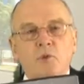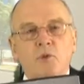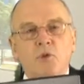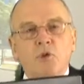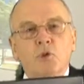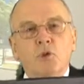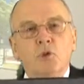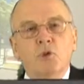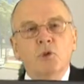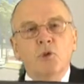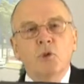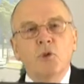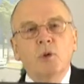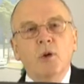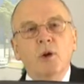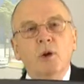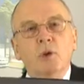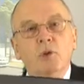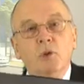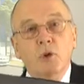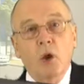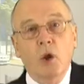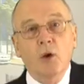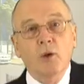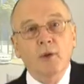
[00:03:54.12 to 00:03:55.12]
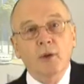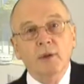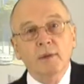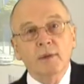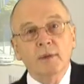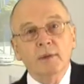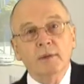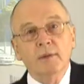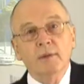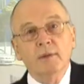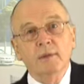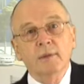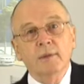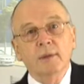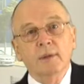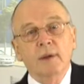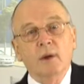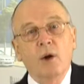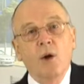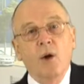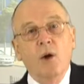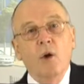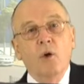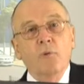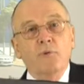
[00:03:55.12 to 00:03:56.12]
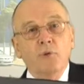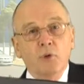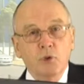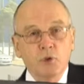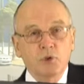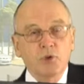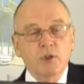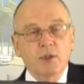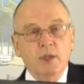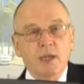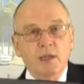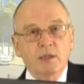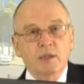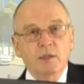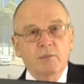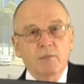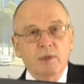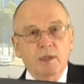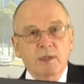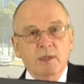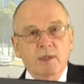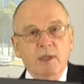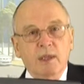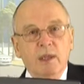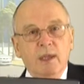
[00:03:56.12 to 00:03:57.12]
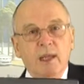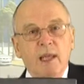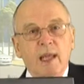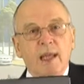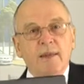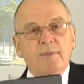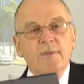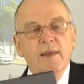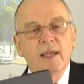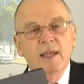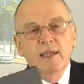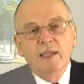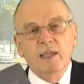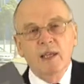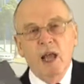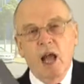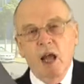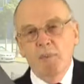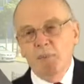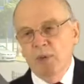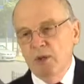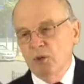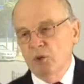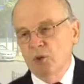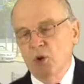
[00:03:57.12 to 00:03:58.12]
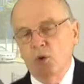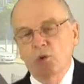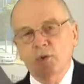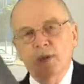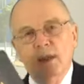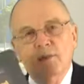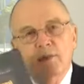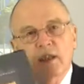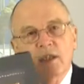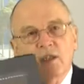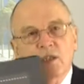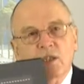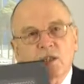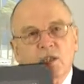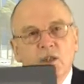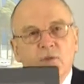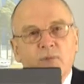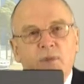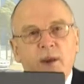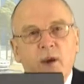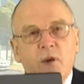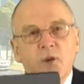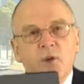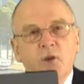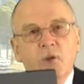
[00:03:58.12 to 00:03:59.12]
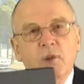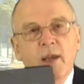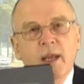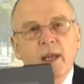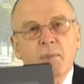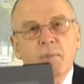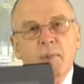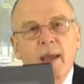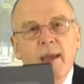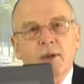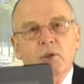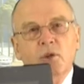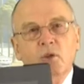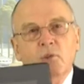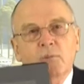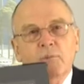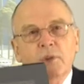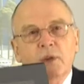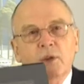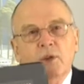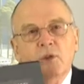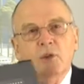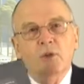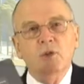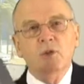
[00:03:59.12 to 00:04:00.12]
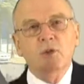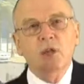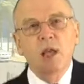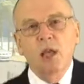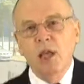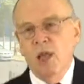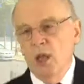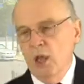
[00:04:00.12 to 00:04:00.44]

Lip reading: to your current or future customers. This, I've been told that this is a very unique manual because